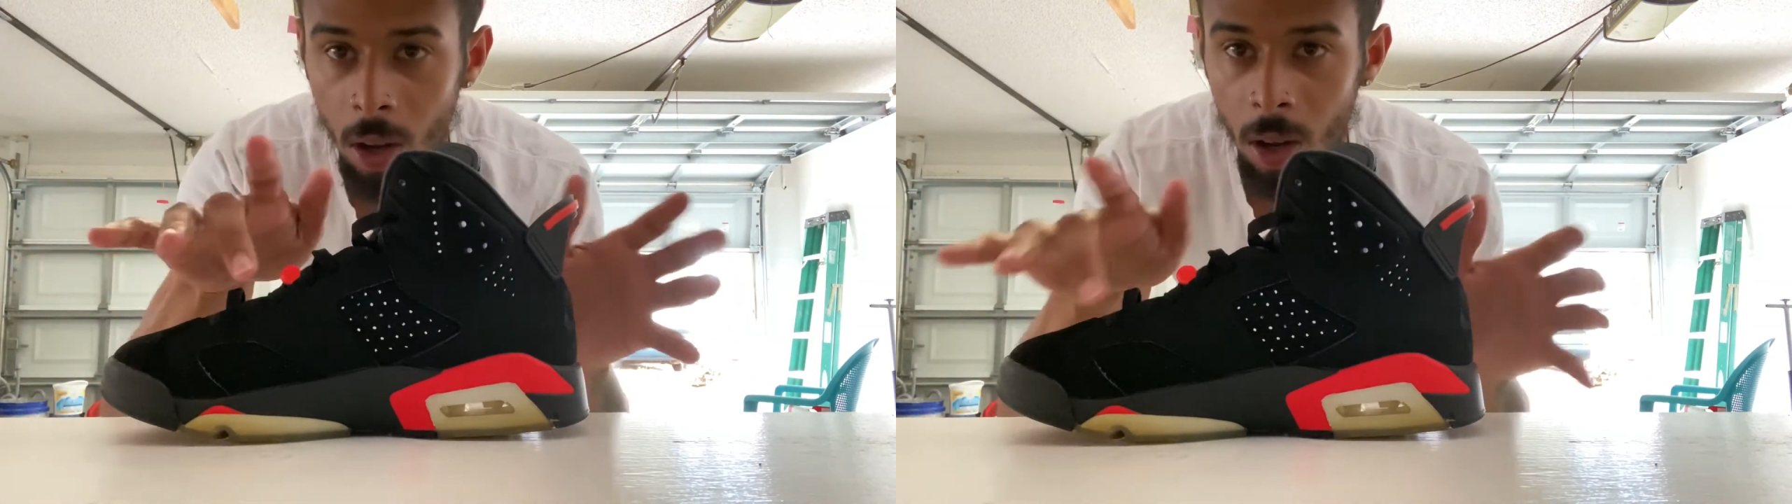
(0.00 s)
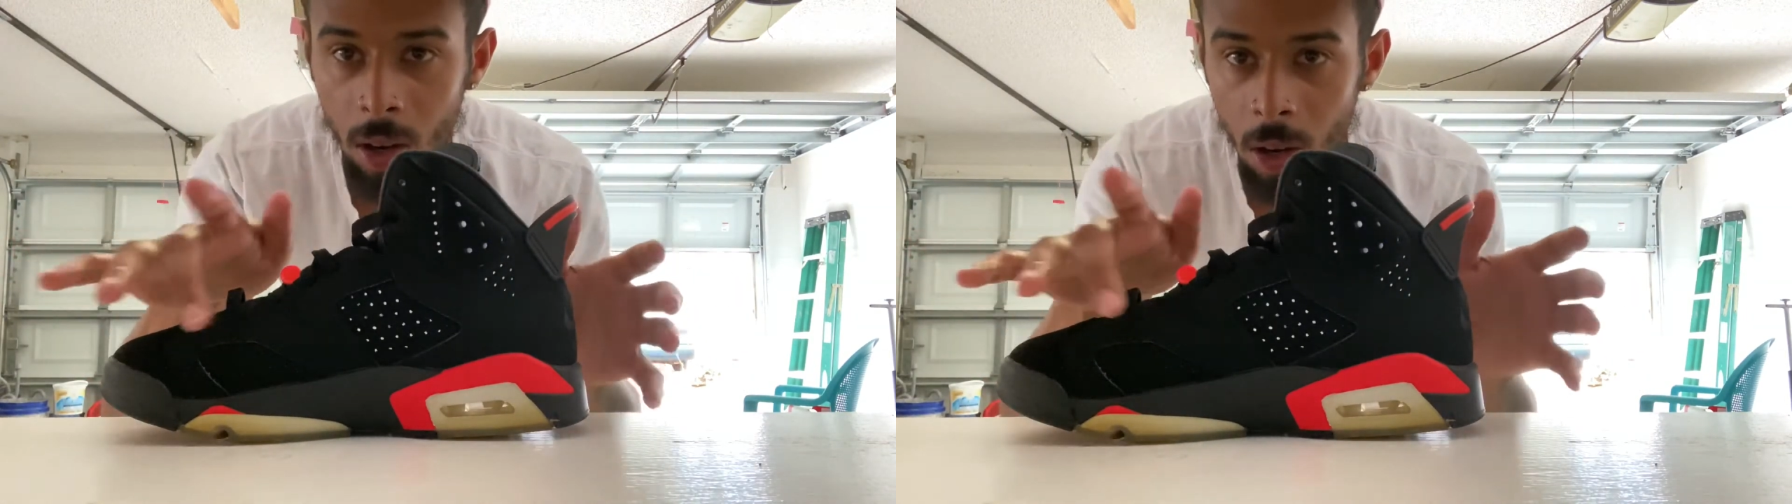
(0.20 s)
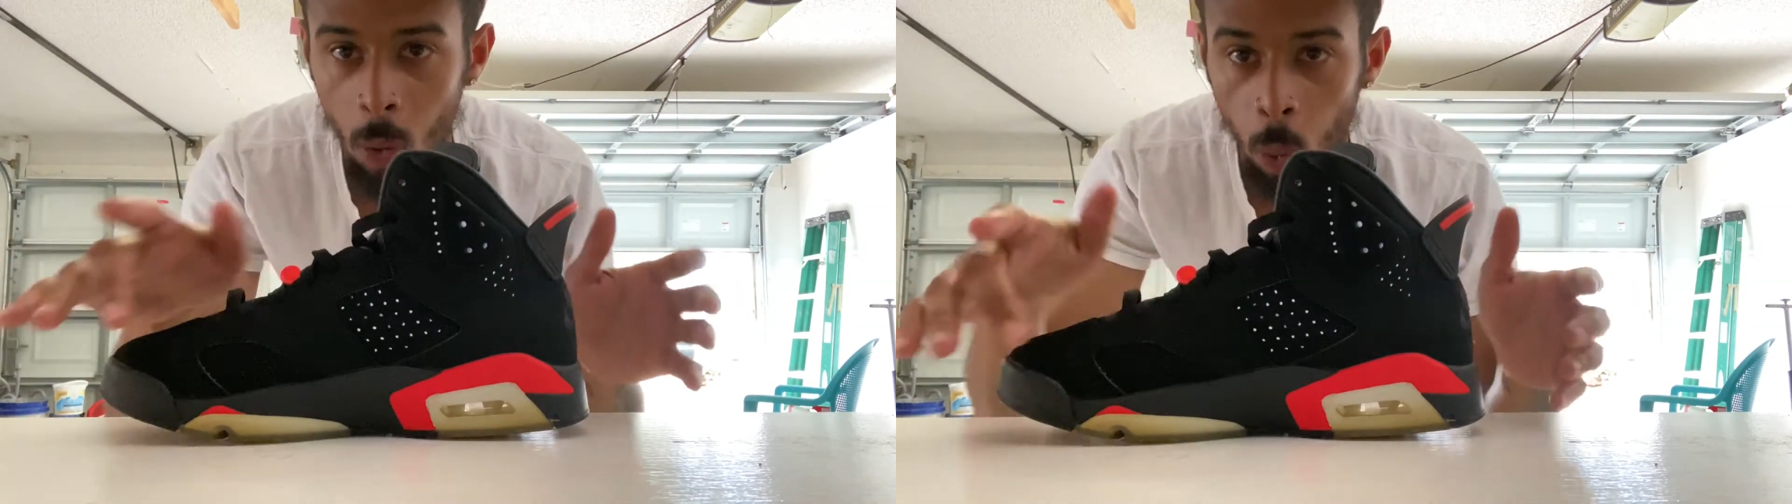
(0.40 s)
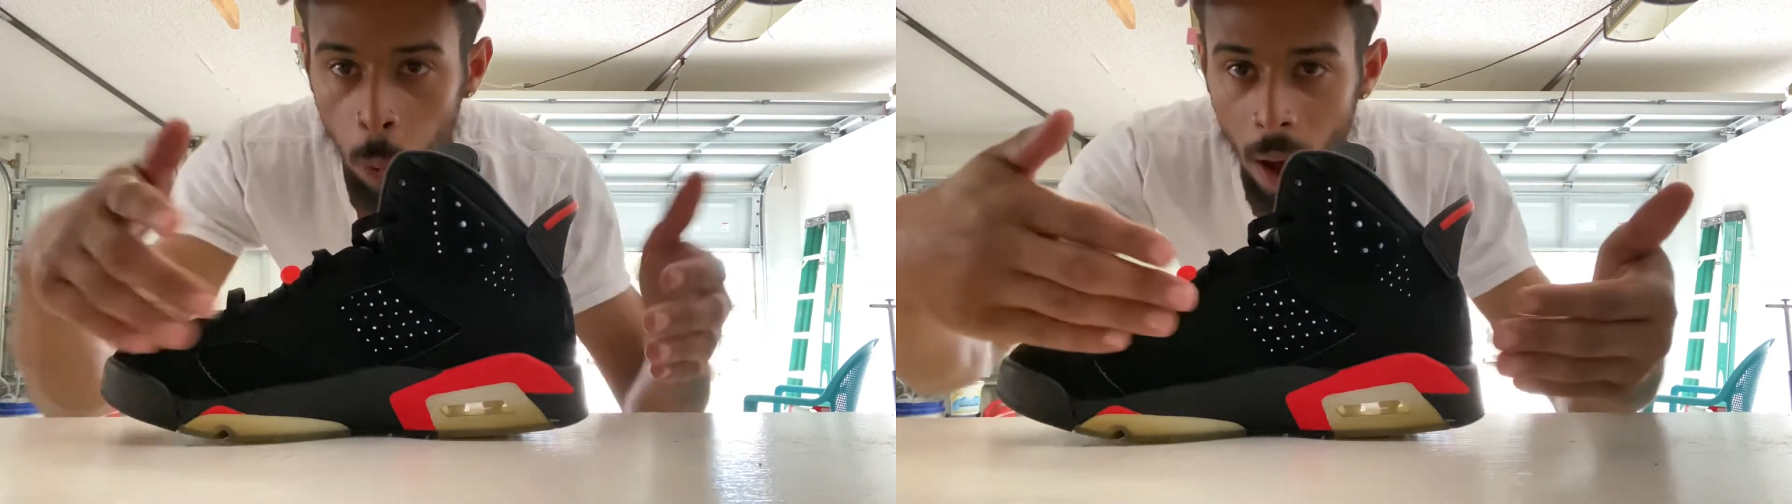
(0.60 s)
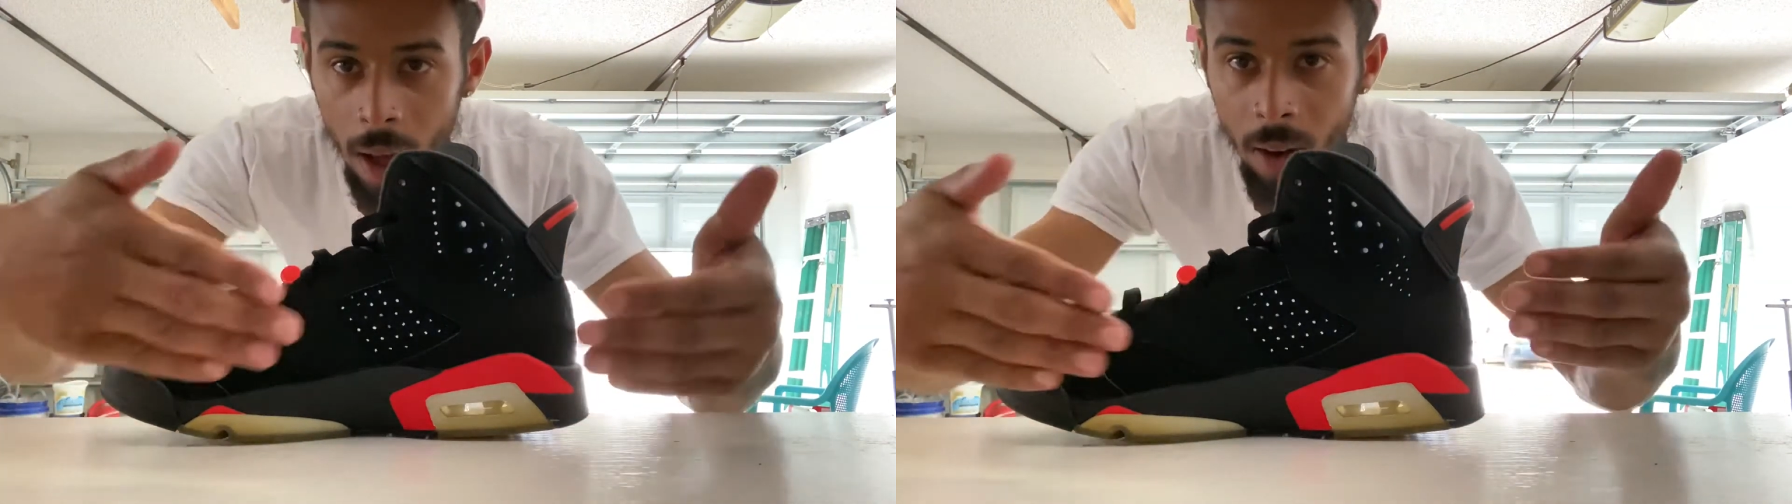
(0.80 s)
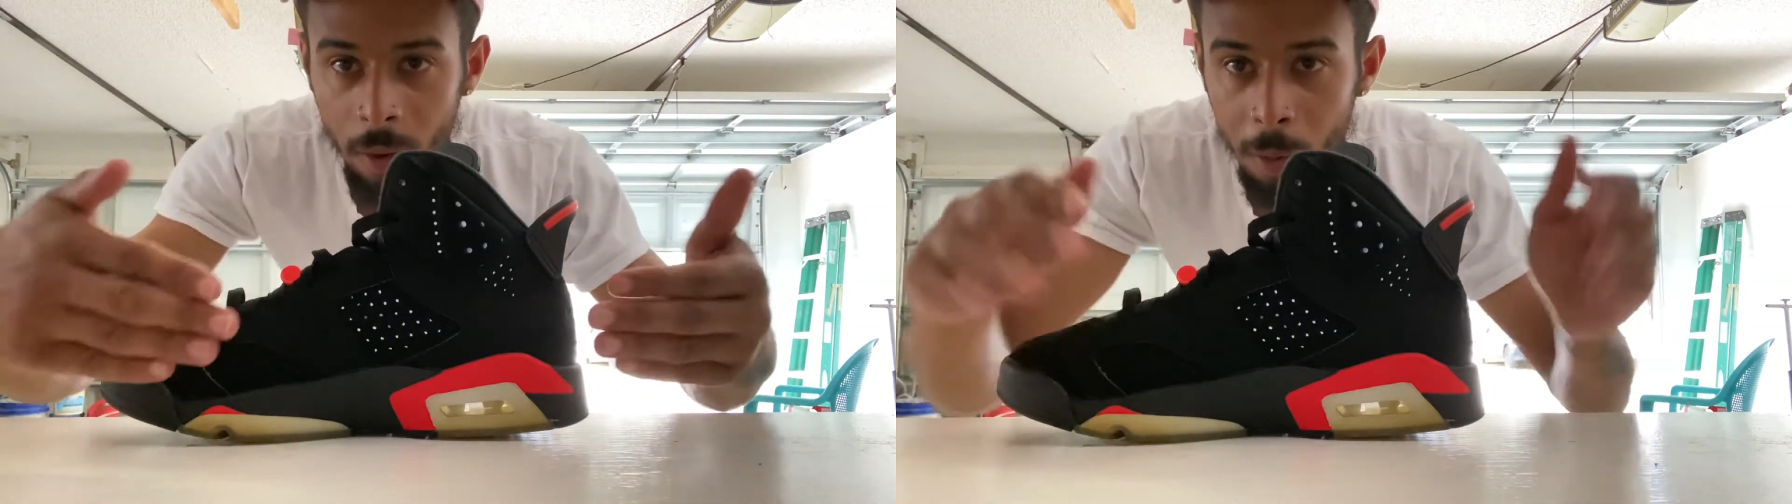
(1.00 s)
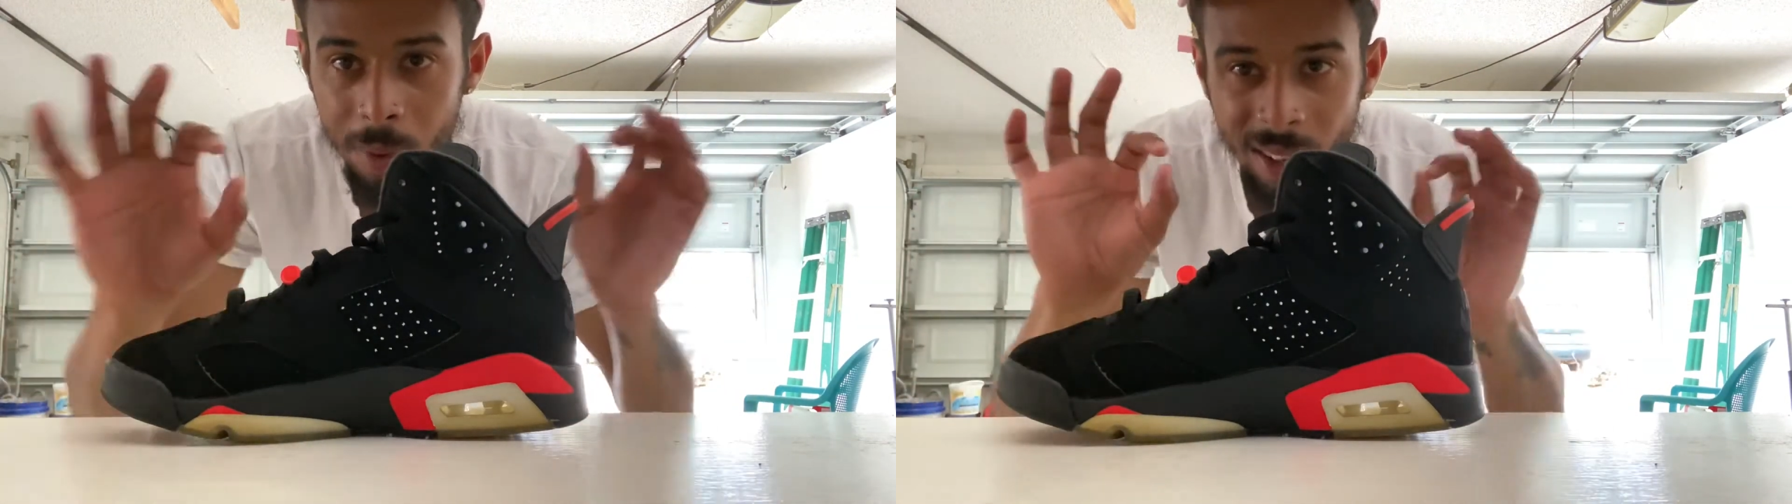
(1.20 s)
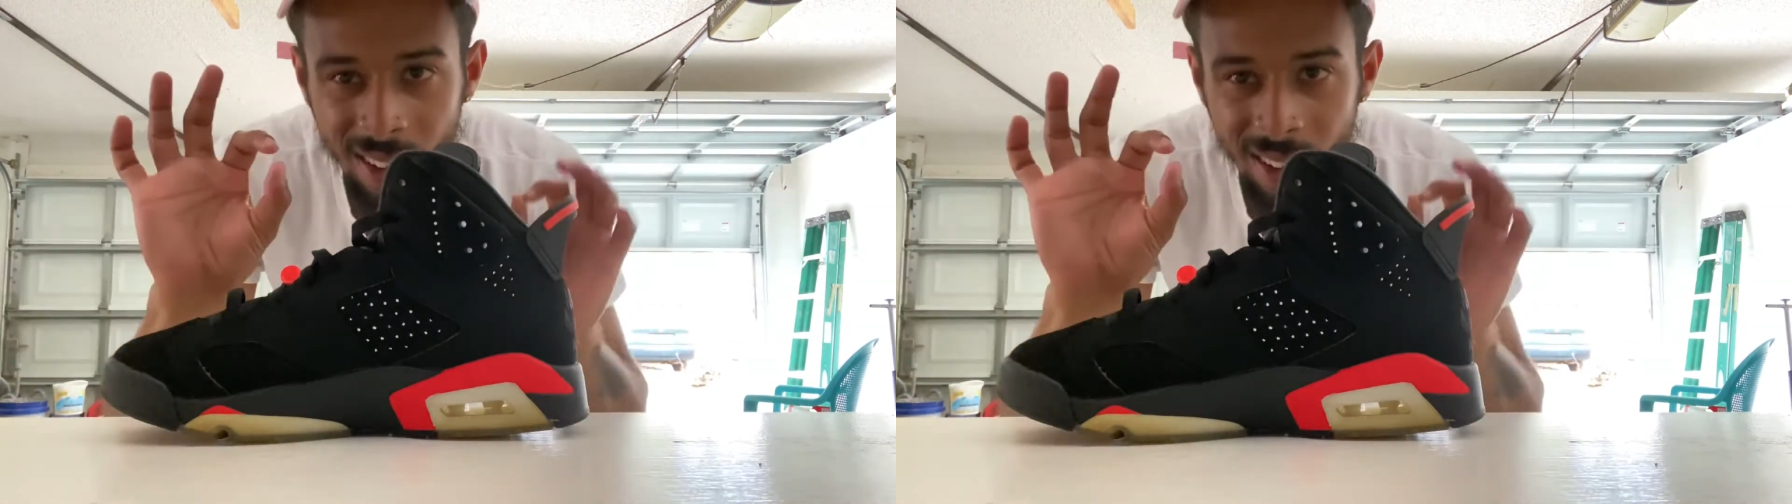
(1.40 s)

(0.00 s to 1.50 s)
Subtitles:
wet a little bit,